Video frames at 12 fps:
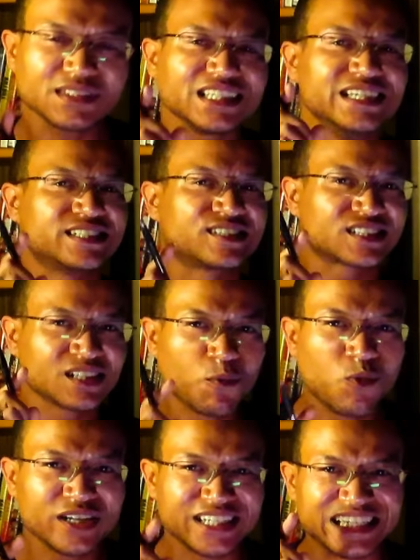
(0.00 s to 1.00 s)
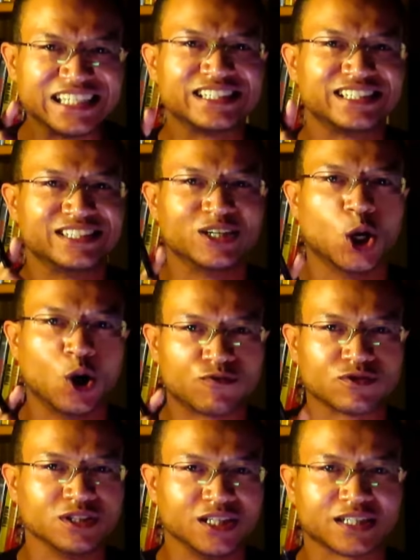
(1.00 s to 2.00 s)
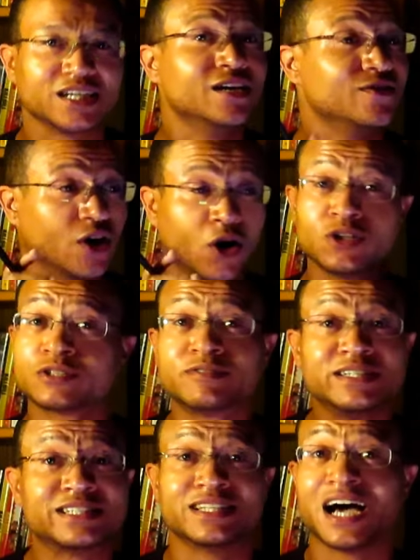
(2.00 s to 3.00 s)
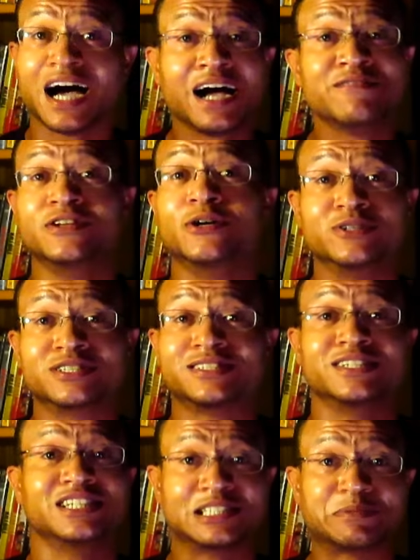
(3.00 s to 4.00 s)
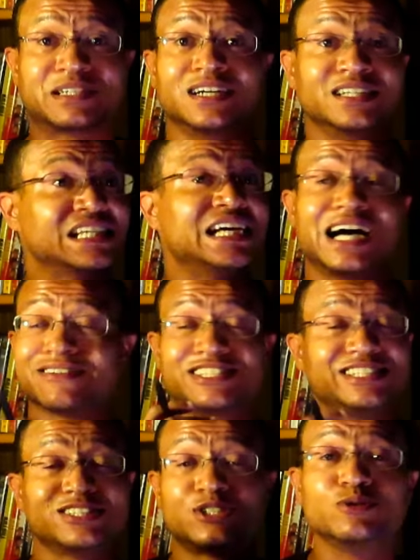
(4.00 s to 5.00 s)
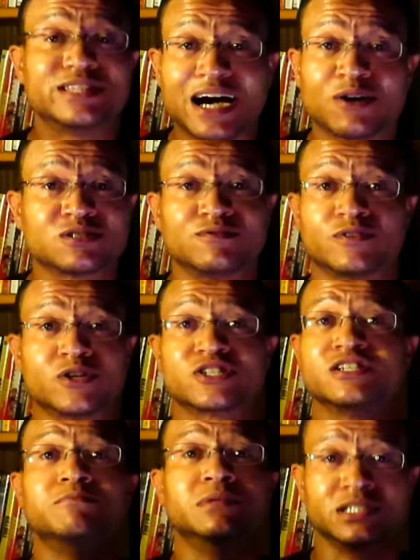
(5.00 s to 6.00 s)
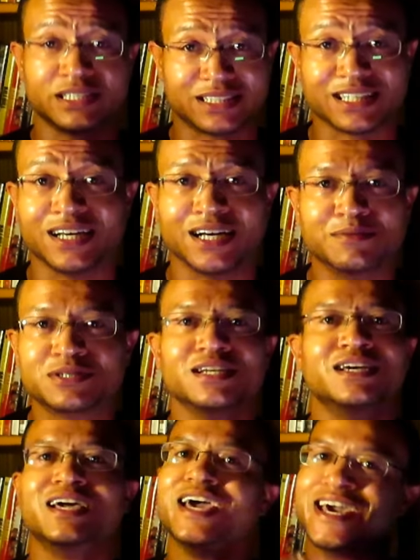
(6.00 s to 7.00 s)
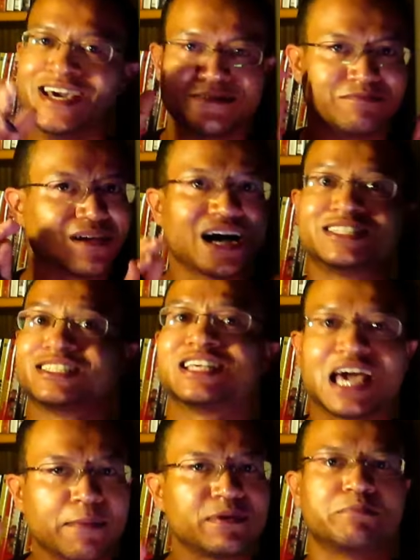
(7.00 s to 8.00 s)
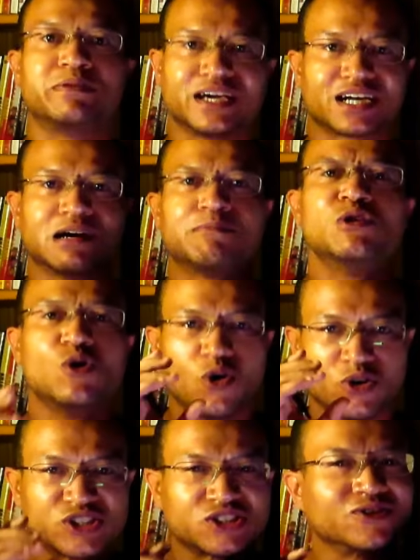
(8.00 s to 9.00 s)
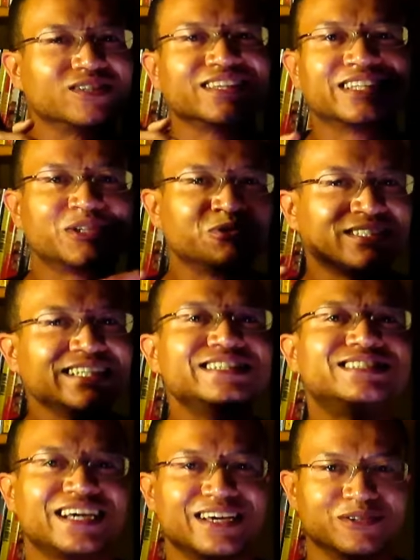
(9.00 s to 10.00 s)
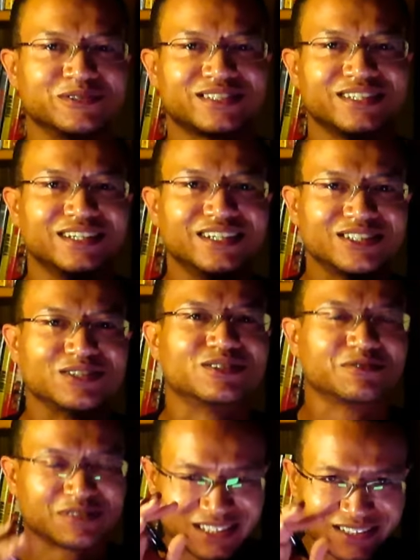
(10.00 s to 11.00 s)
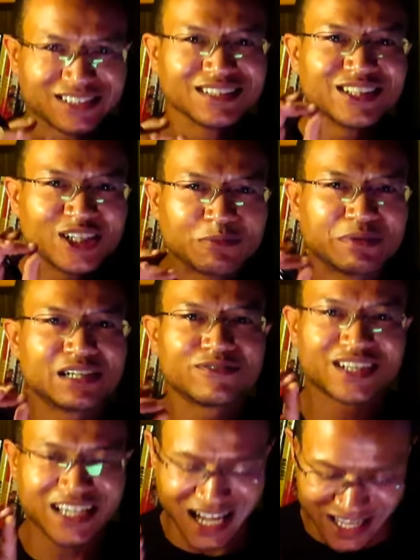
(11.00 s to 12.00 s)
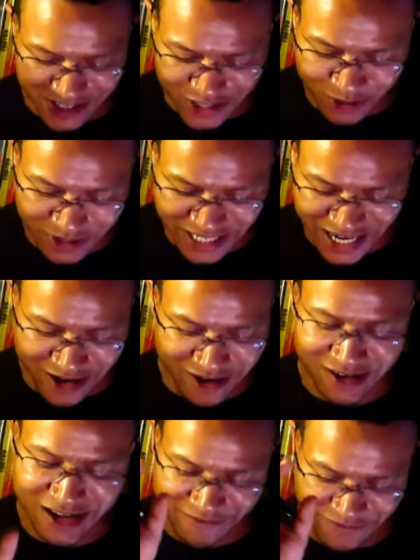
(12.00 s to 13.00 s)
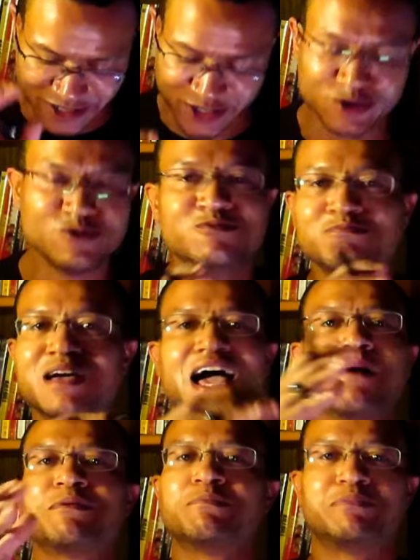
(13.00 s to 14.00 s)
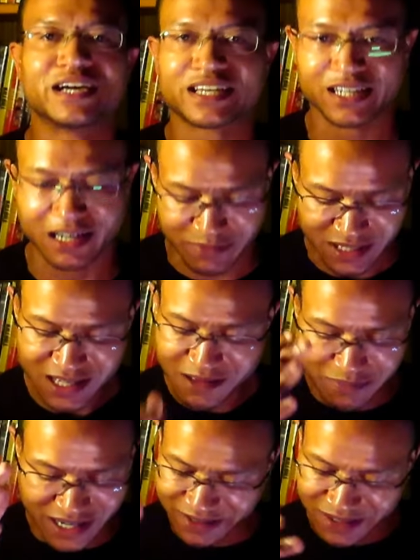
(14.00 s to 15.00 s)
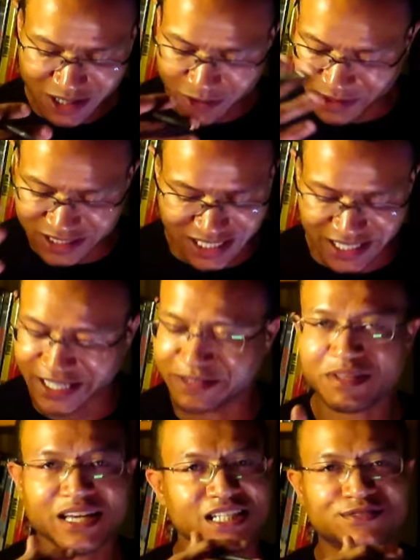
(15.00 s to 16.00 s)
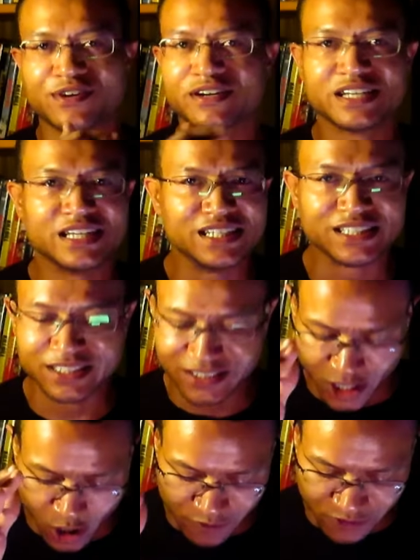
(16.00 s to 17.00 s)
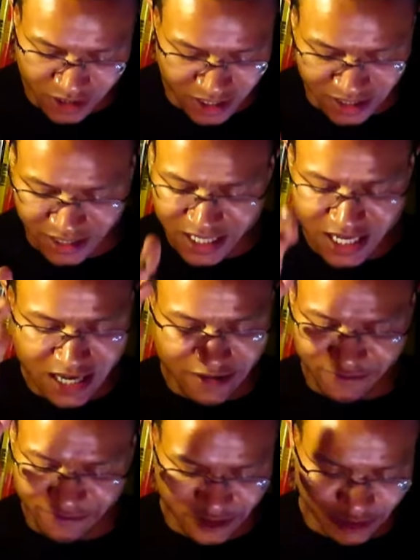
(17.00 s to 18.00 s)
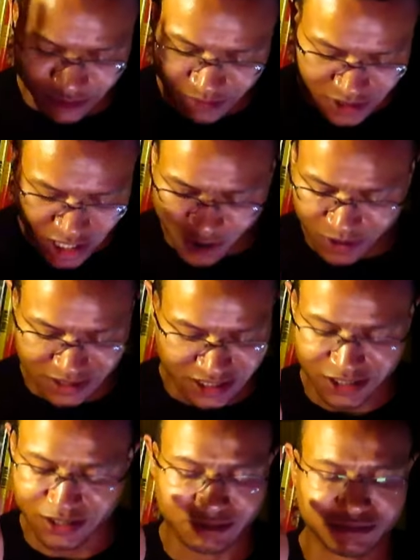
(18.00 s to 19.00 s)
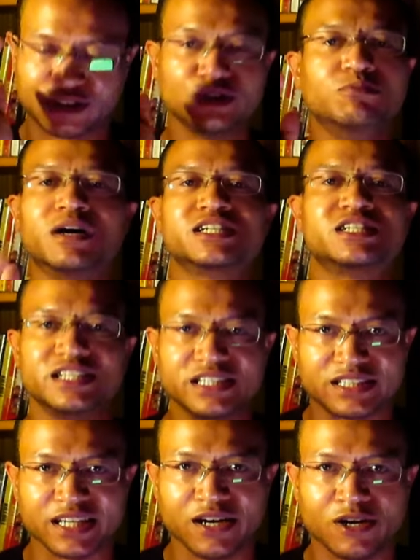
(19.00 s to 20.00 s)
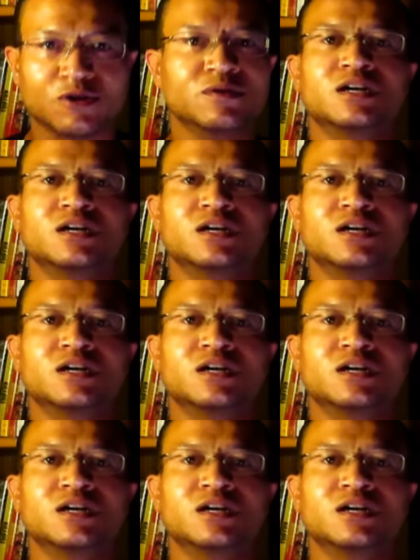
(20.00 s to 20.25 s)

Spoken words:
it's somewhat easy to overlook. The only reason I've noticed it is because I've seen the 2000 version a million times, and I just happen to pick up on certain little details. So there's a little bit of a continuity error if you do happen to pick it up, but once again, it's very easy to overlook if you go into too much detail